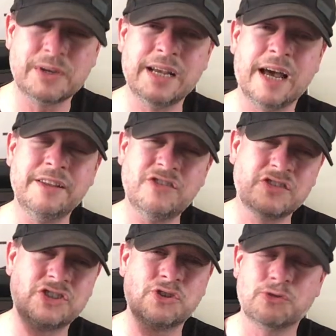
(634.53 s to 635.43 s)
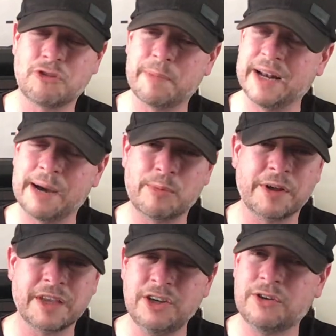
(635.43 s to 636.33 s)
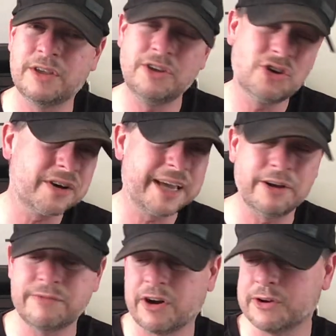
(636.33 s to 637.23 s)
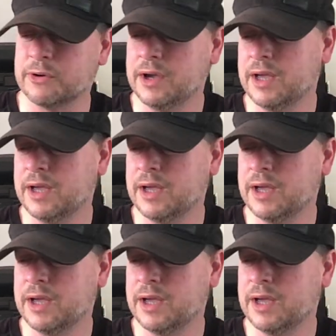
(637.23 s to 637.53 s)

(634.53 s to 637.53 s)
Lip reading: killer. And this is a jaw-dropping album, I think, and you've got to get it on vinyl.